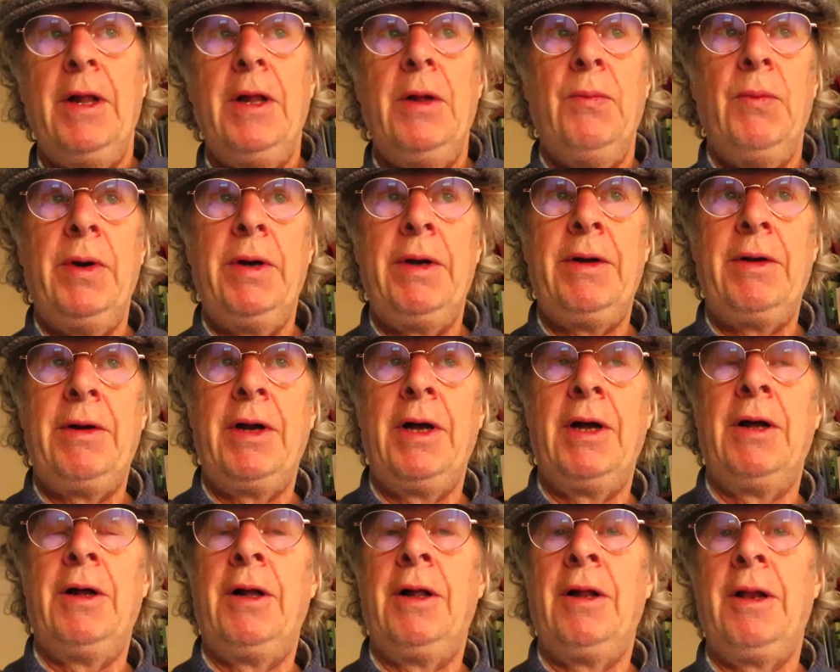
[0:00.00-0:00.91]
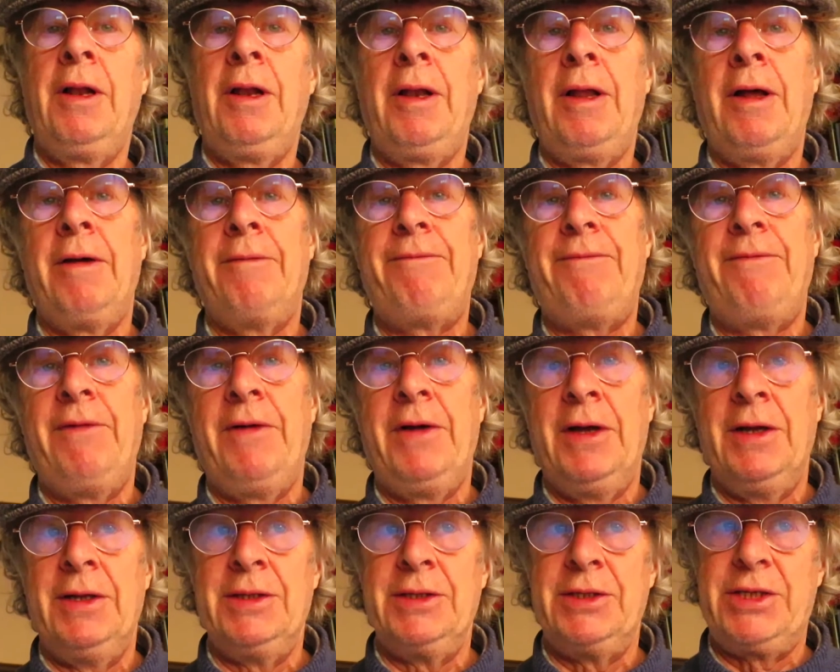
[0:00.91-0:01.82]
We're all off for
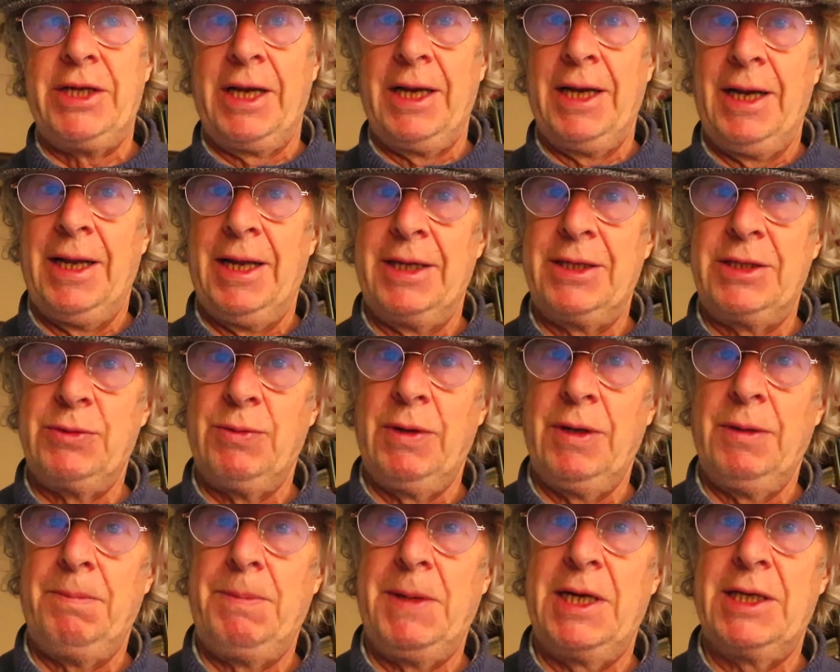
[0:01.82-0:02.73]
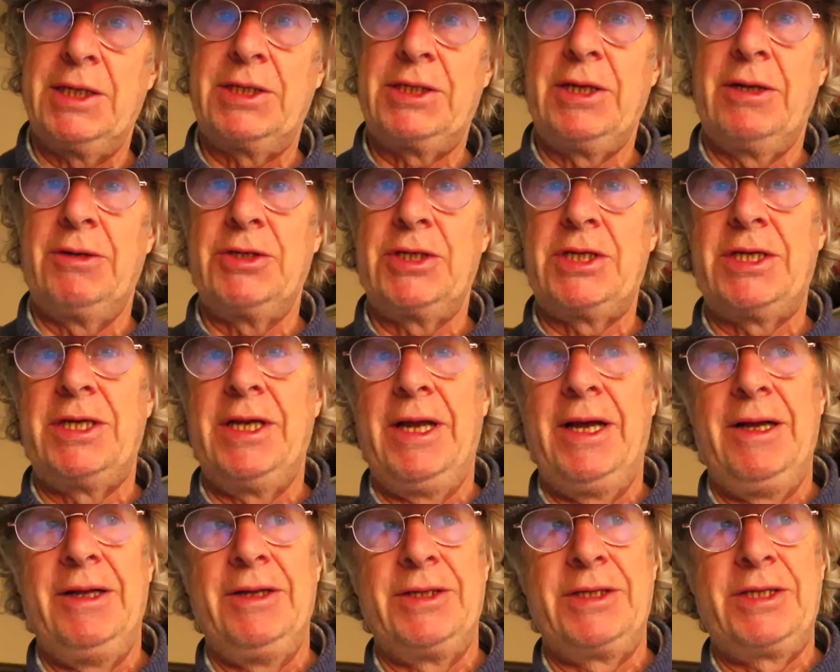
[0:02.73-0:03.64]
hunting, lads, we'll bash those
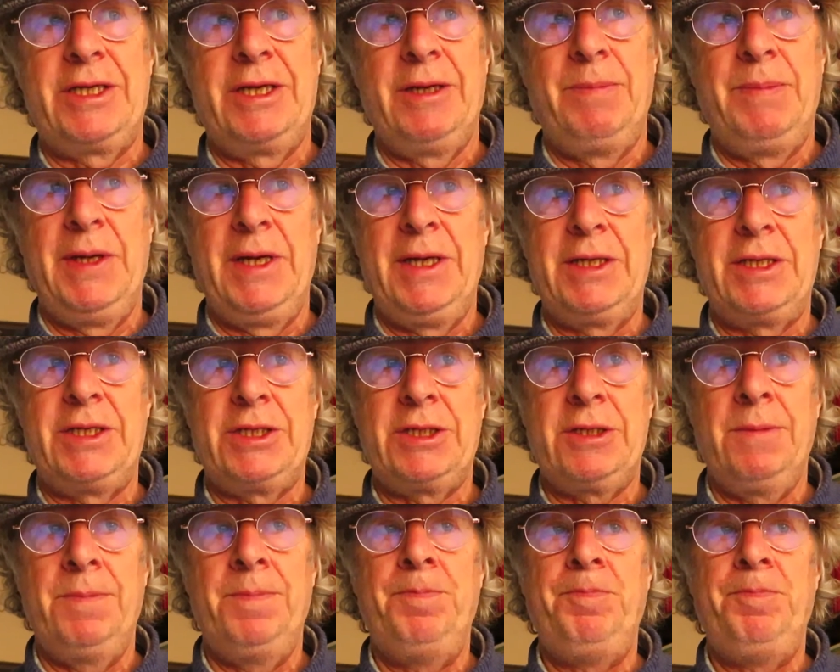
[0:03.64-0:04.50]
snails to bits.